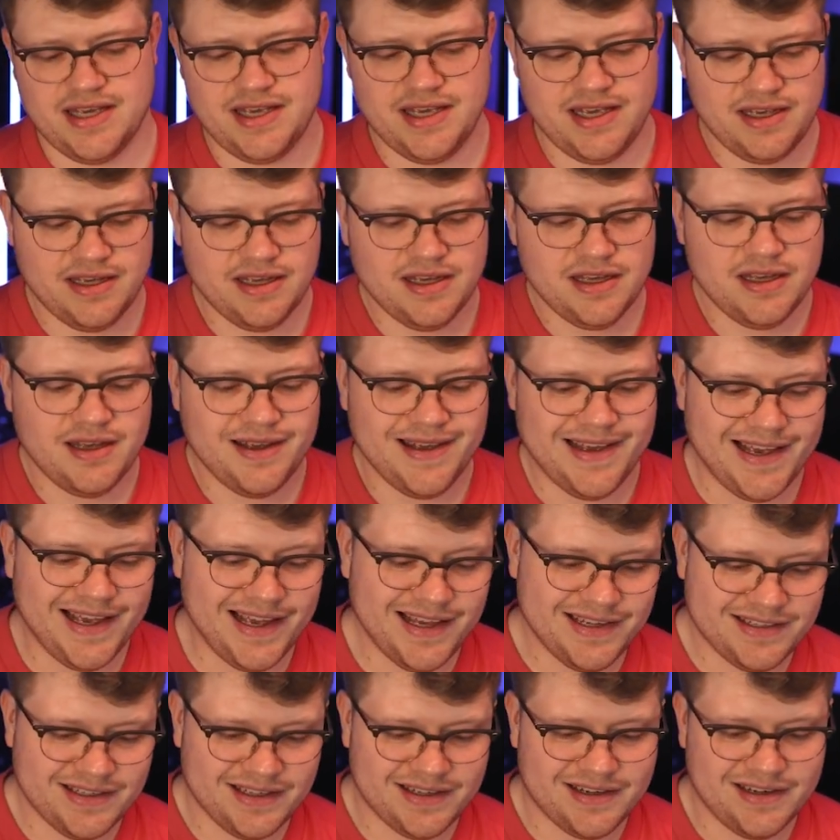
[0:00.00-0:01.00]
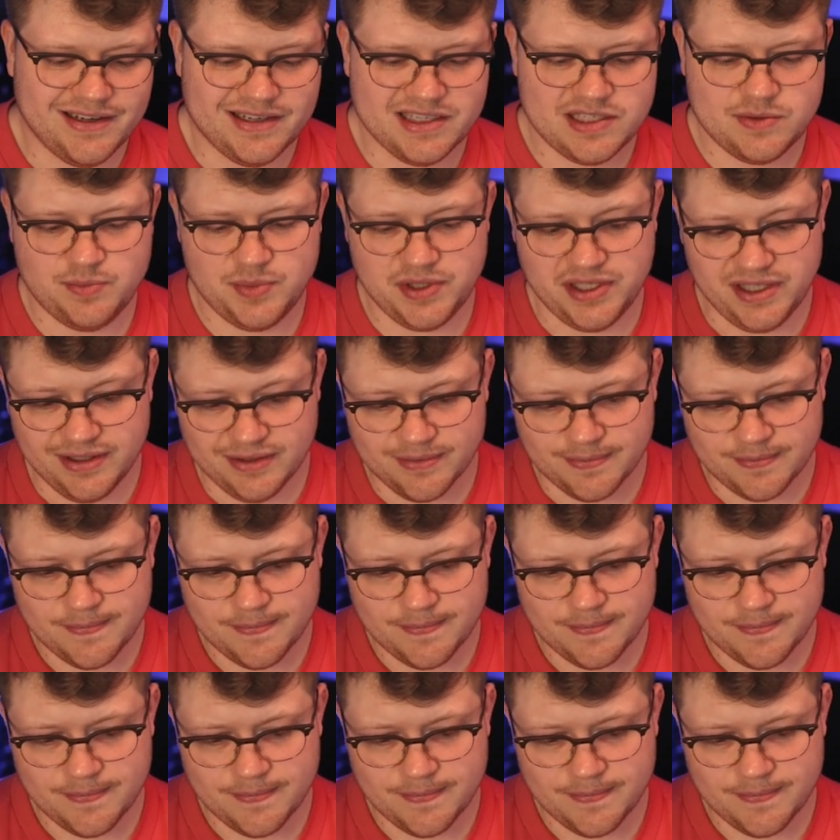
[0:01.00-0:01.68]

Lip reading: A and a class B.